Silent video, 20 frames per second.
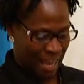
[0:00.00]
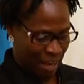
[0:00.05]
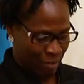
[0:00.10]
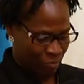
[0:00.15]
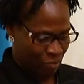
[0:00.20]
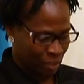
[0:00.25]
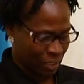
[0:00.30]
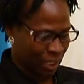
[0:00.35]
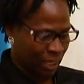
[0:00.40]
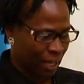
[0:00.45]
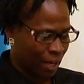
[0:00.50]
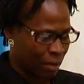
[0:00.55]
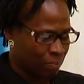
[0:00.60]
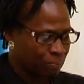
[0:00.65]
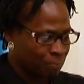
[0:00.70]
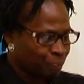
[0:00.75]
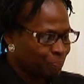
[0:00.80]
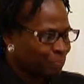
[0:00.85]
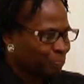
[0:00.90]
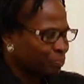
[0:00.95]
I really am.
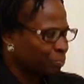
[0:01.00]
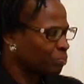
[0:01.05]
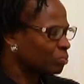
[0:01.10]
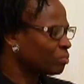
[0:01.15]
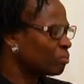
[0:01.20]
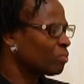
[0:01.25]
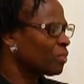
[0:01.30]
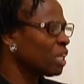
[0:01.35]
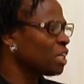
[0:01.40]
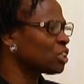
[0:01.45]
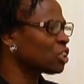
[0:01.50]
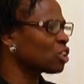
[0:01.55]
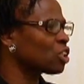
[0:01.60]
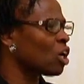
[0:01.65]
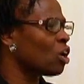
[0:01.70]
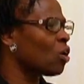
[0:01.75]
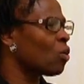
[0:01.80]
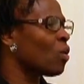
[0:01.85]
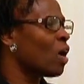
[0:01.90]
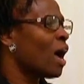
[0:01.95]

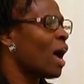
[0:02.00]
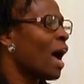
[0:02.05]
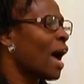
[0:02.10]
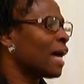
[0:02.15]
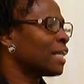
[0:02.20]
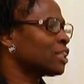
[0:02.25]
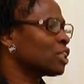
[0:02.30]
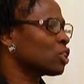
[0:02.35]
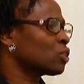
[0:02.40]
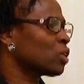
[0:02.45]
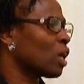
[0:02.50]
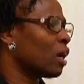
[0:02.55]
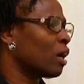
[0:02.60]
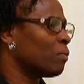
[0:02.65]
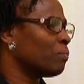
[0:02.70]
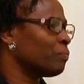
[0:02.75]
So I just,